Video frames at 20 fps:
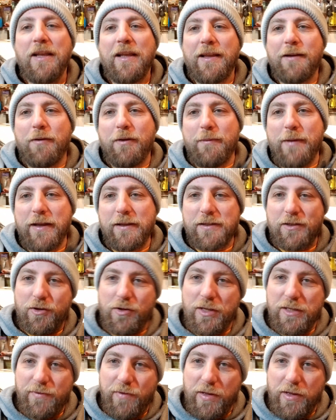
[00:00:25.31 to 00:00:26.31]
I want to make sure
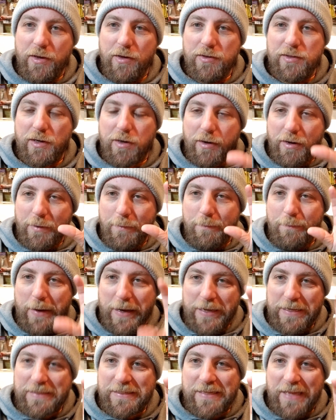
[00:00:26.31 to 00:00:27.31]
these videos are in
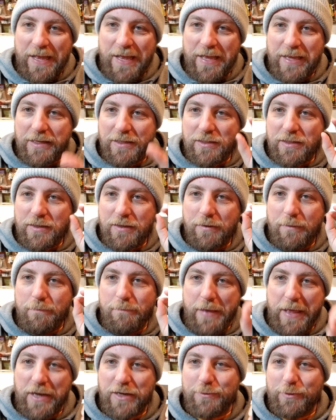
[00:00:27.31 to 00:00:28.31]
bite-sized,
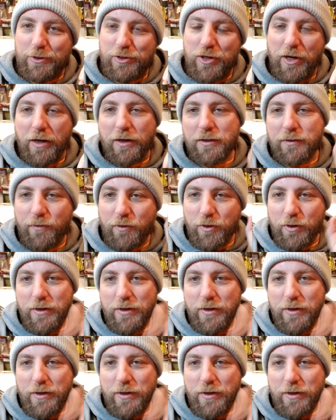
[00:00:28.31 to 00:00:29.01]
manageable chunks for you to